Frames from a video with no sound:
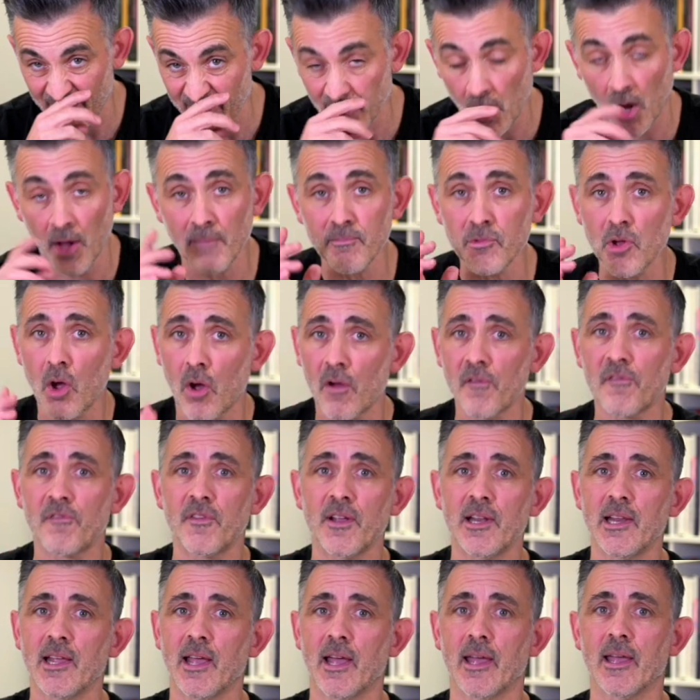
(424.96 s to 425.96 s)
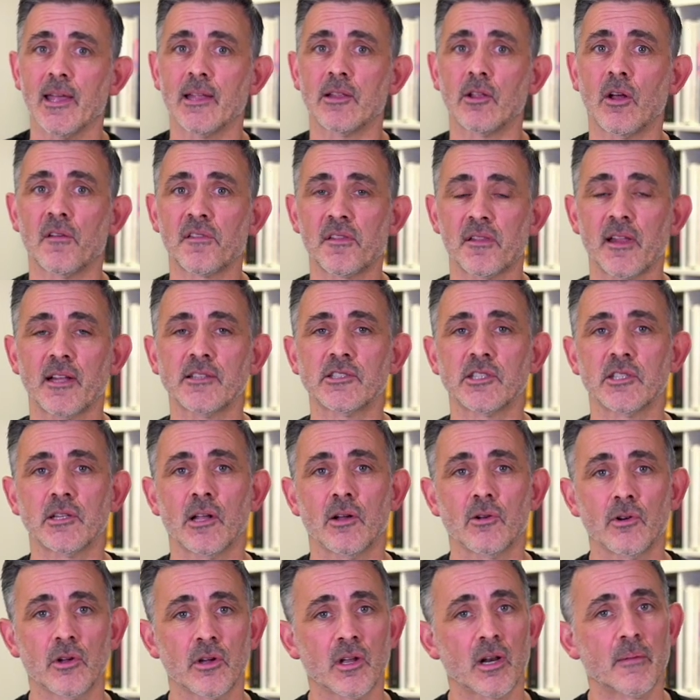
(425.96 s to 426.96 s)
And I'm not affiliated. I said to
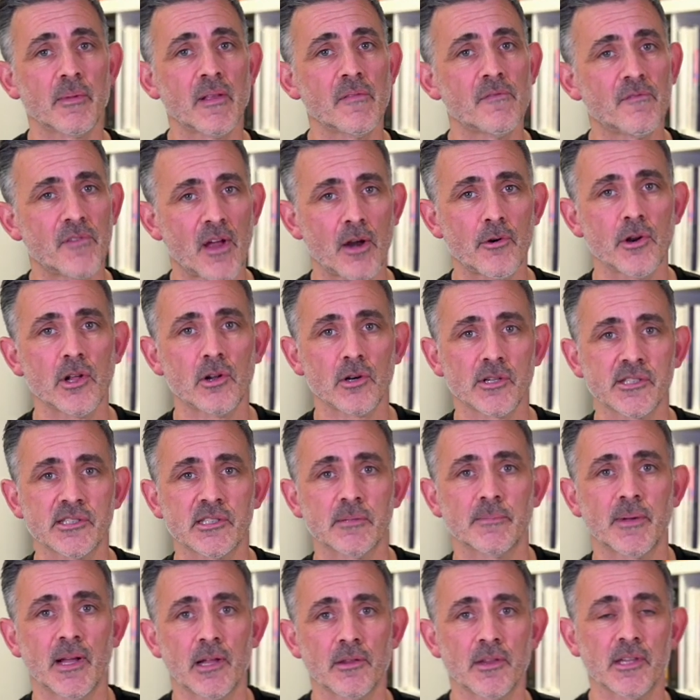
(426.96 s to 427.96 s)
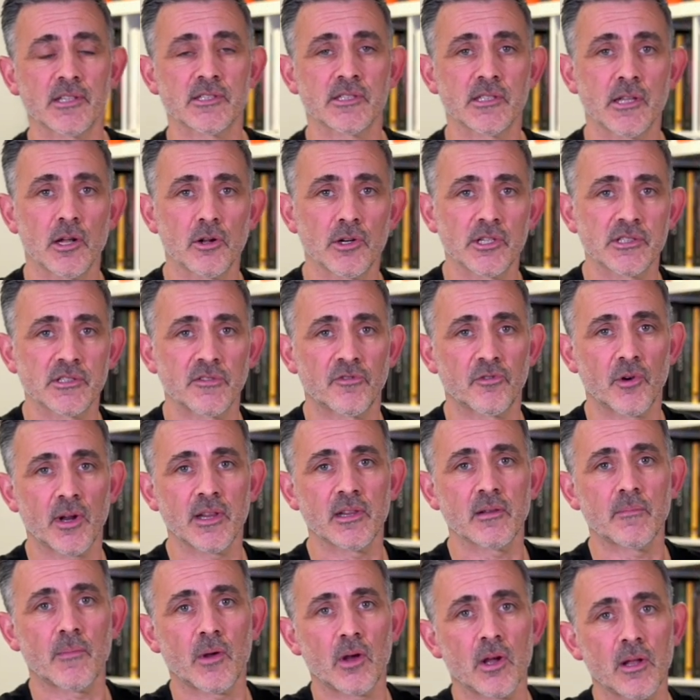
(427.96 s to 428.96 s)
Noel, I'm going to be very honest about this. Noel is a
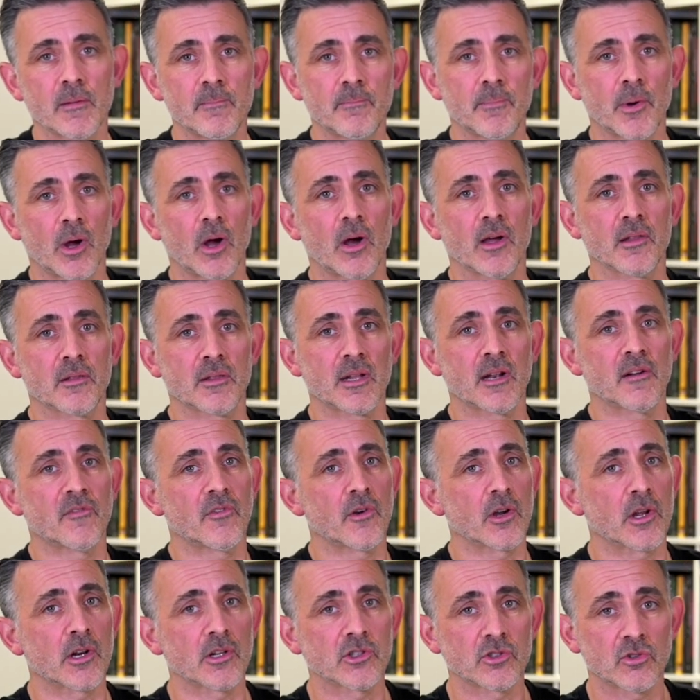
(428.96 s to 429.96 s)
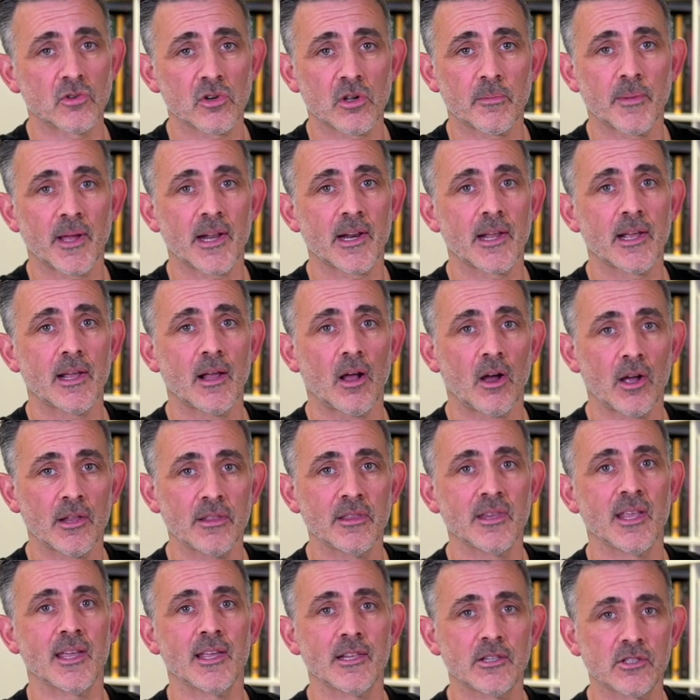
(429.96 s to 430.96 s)
friend of mine, but I said, if I'm going to talk about it, I
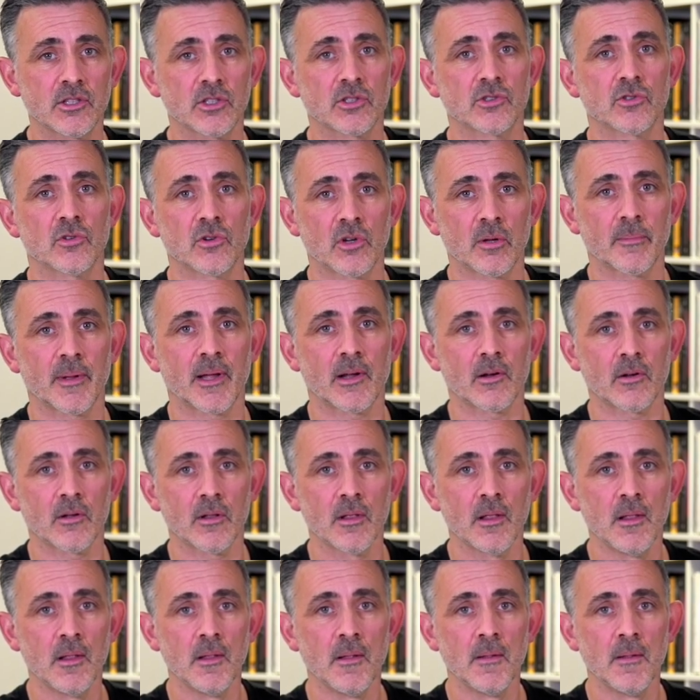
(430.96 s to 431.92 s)
need to talk about